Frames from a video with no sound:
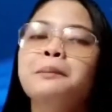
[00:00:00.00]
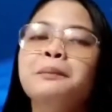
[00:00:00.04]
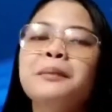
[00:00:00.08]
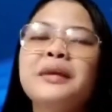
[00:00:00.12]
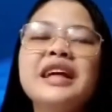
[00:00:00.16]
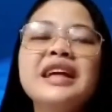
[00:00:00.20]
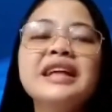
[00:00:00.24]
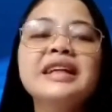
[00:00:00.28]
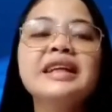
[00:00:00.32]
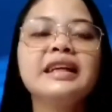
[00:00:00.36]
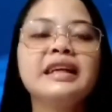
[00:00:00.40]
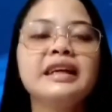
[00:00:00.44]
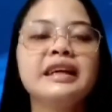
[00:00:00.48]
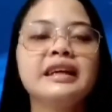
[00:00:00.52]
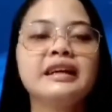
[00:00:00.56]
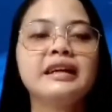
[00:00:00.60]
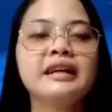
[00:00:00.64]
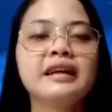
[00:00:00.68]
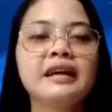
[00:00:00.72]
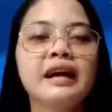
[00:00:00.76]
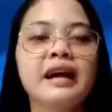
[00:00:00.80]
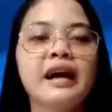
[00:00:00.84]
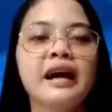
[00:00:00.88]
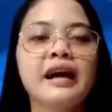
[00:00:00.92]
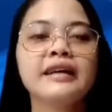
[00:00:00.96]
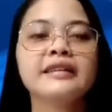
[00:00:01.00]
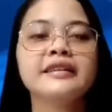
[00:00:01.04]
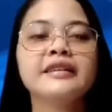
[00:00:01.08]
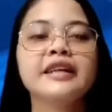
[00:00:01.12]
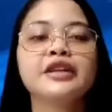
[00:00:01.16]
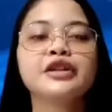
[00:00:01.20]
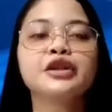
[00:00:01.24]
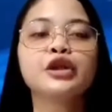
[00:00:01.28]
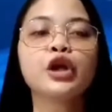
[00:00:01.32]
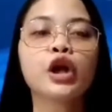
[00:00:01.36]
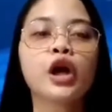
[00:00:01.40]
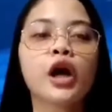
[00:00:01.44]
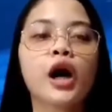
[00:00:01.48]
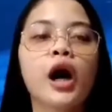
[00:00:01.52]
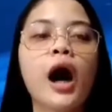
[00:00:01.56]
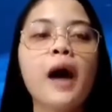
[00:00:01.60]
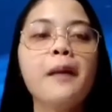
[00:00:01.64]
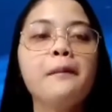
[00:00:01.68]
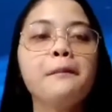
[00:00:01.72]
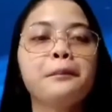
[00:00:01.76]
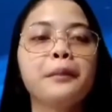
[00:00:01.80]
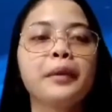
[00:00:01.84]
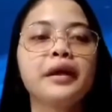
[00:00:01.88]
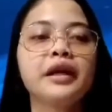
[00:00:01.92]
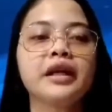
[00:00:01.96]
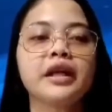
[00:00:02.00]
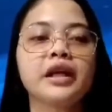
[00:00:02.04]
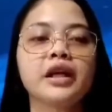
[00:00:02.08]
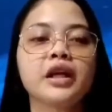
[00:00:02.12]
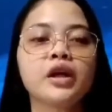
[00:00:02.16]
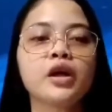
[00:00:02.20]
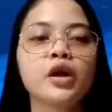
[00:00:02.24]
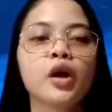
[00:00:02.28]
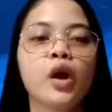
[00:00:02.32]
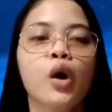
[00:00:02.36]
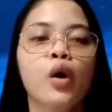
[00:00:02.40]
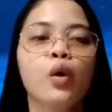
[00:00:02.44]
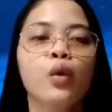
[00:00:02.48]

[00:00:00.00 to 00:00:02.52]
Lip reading: meaning that the company